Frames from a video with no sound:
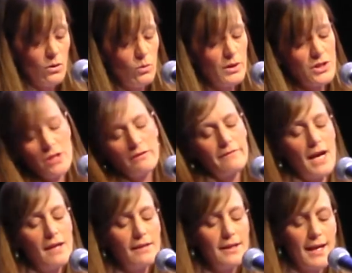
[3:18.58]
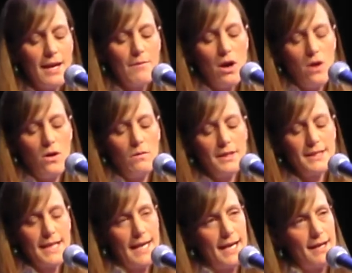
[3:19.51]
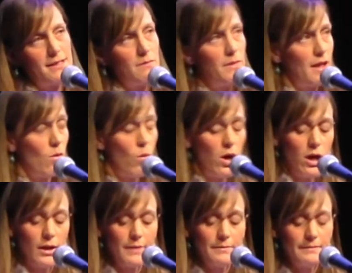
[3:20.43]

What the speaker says: When she finally came home, Dad had to be at work.